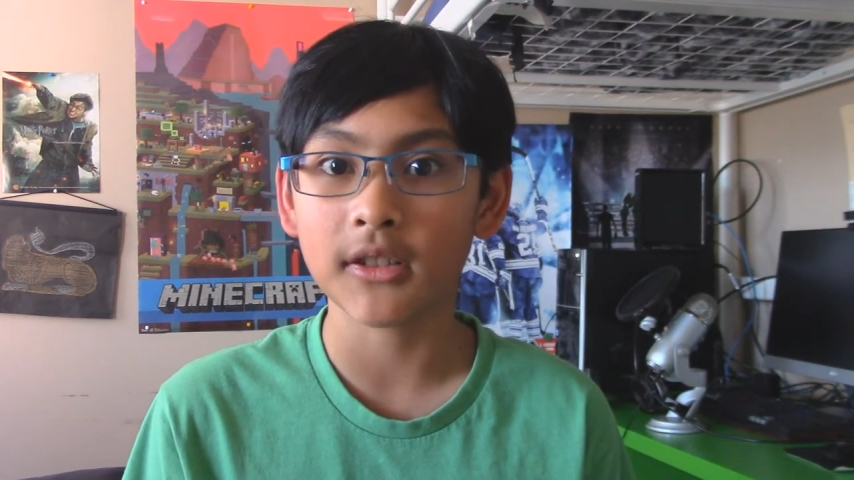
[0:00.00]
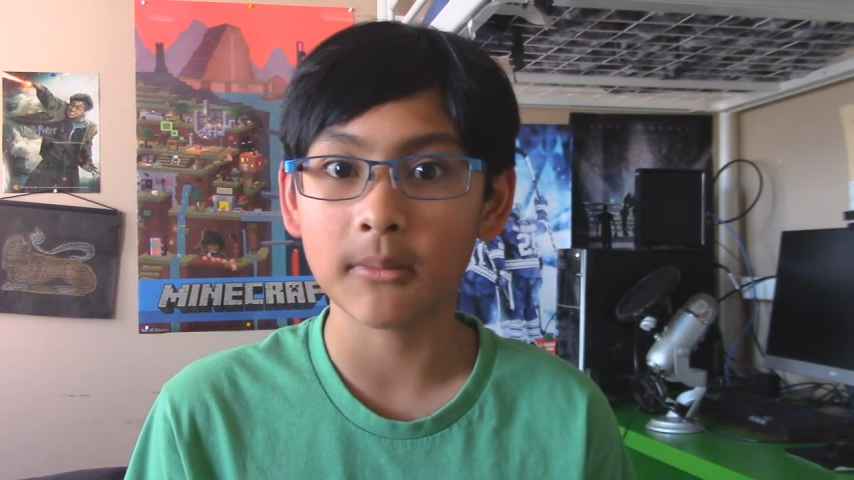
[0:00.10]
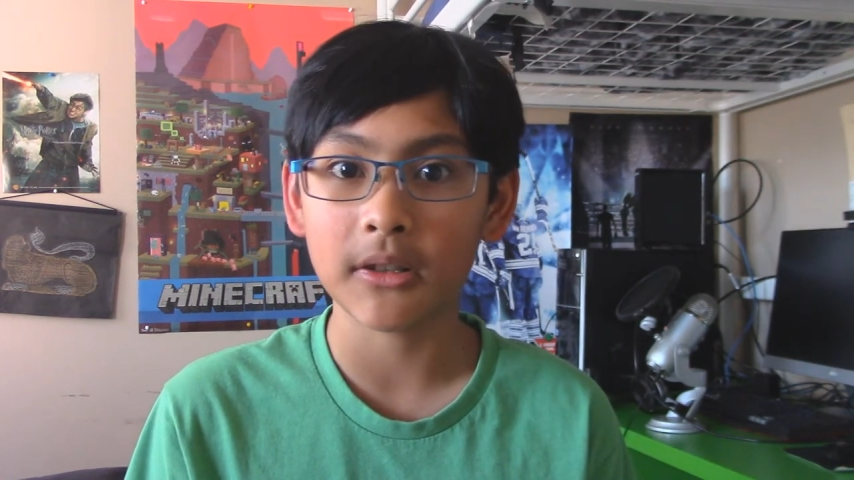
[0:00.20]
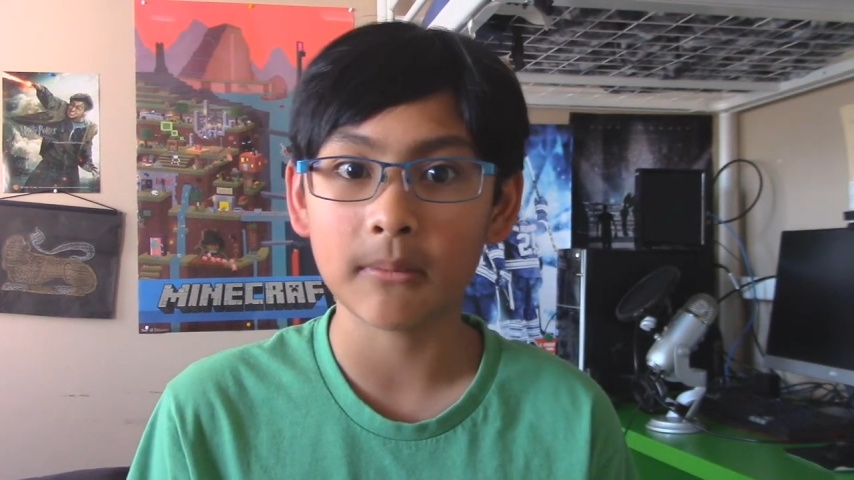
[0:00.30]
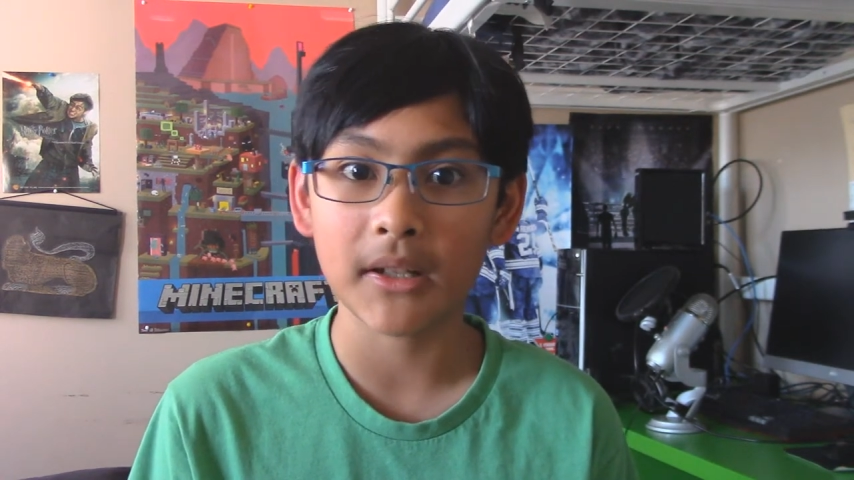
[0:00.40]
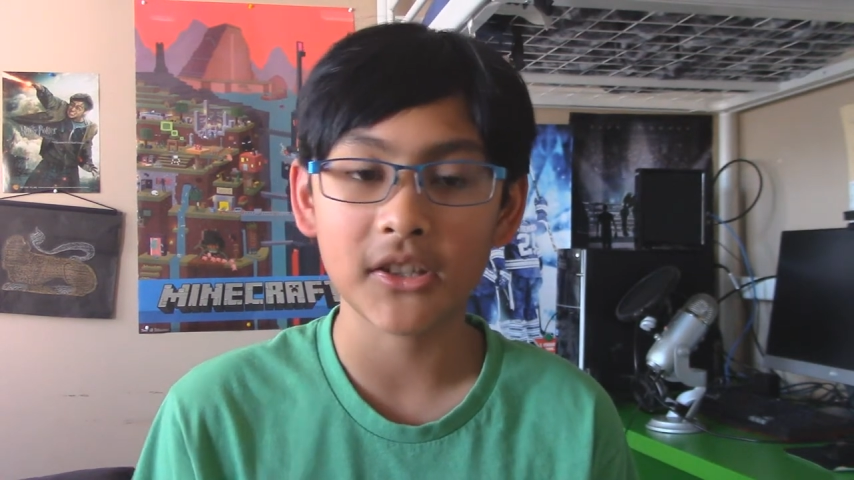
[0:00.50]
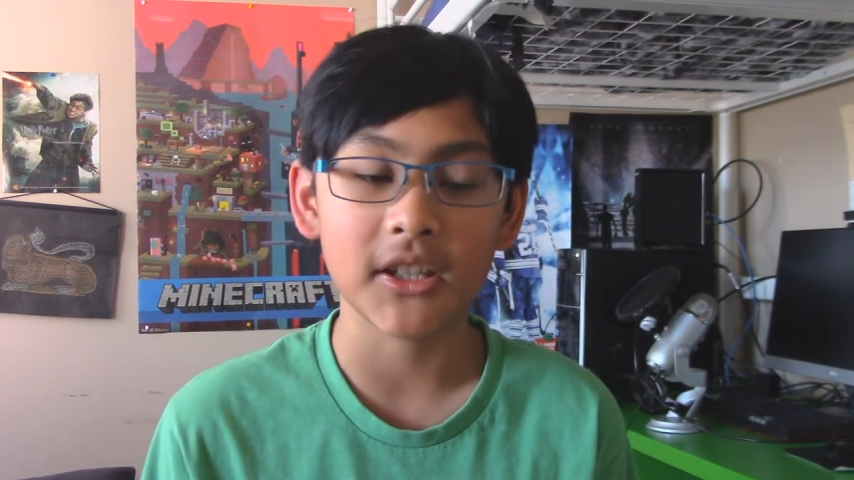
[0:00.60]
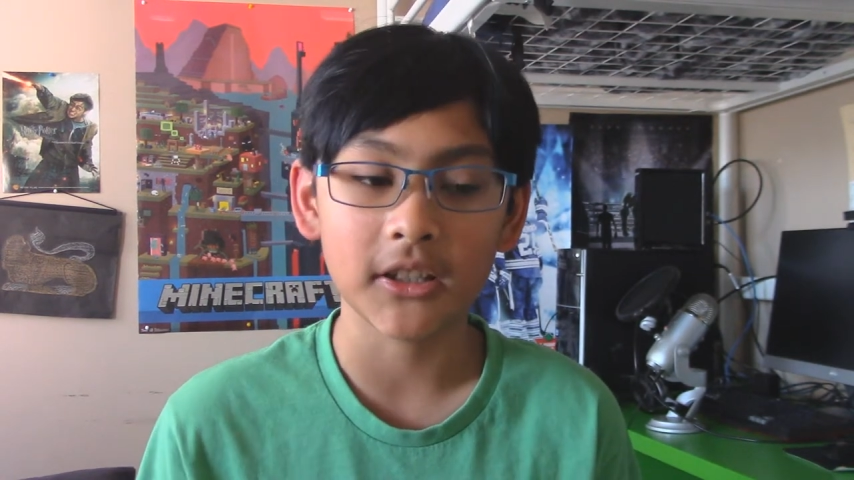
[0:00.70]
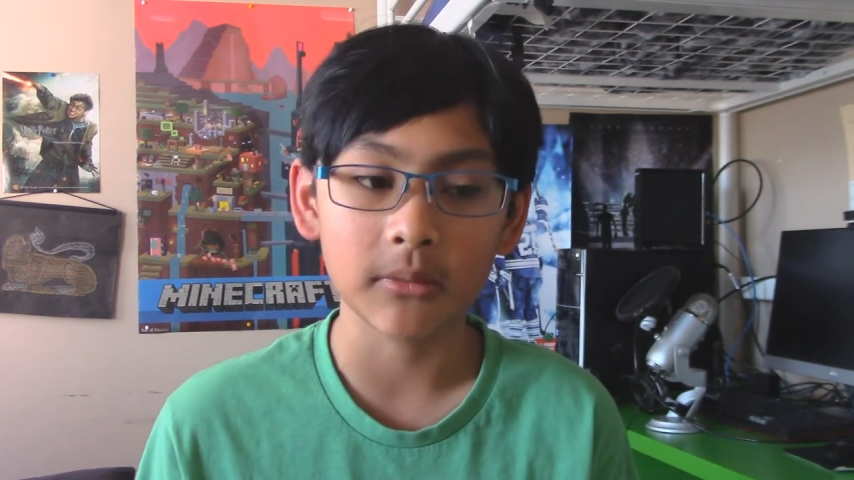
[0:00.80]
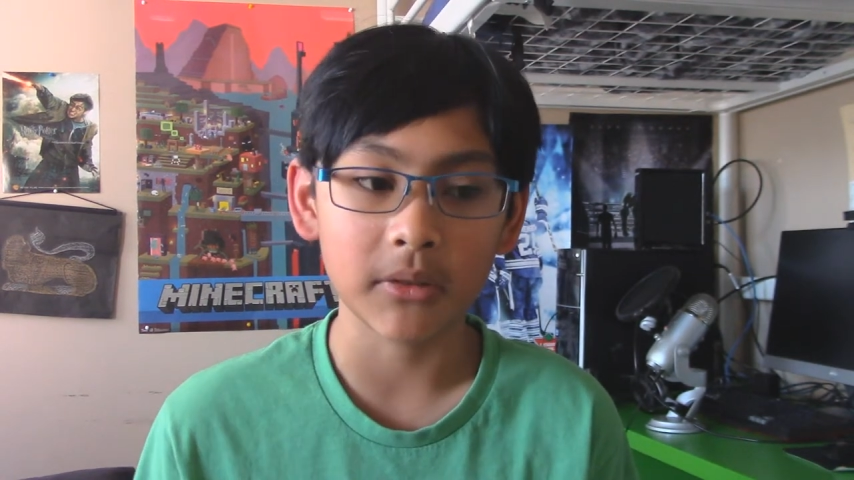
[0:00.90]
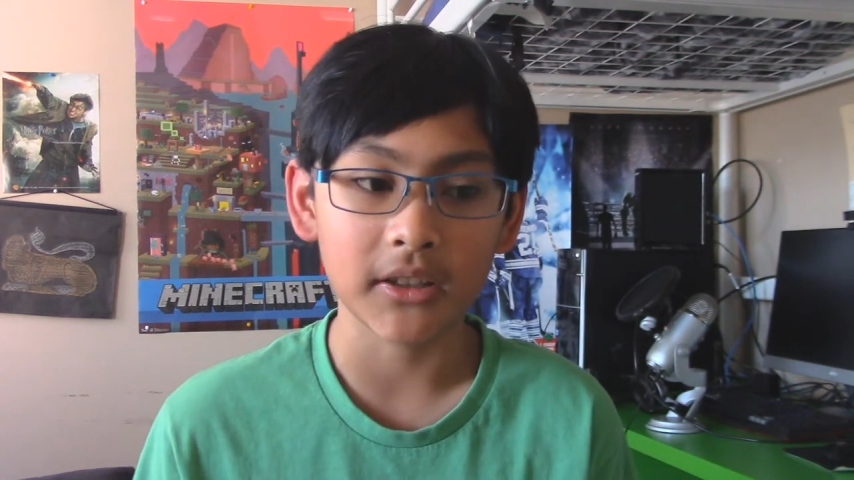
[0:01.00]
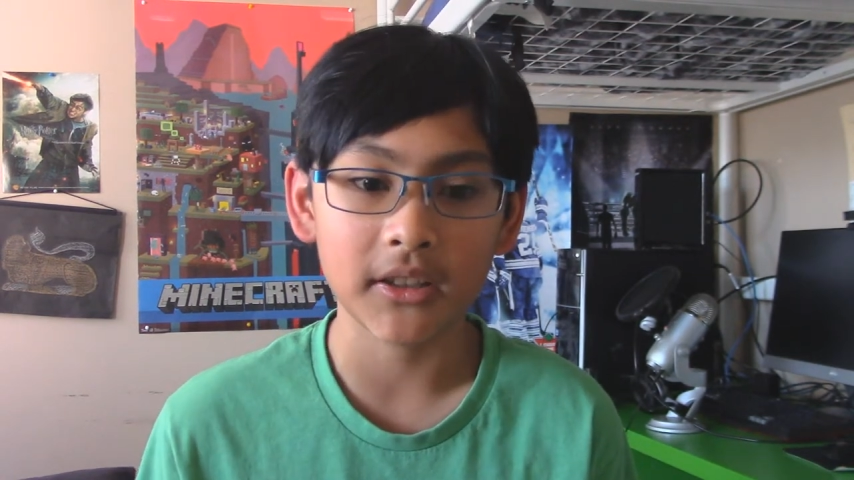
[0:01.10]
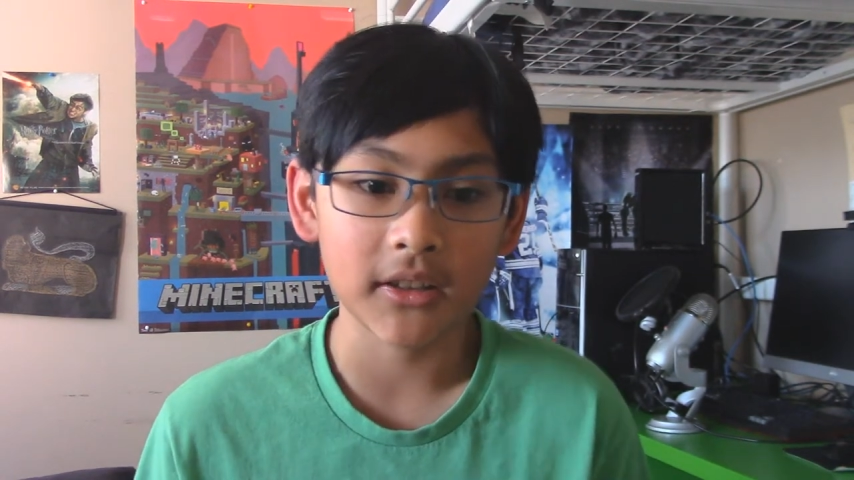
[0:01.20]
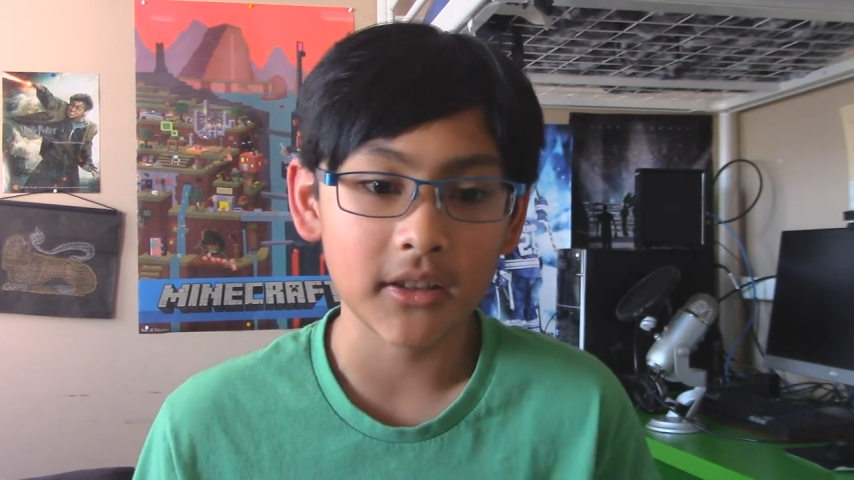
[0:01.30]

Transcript: about my channel, but it,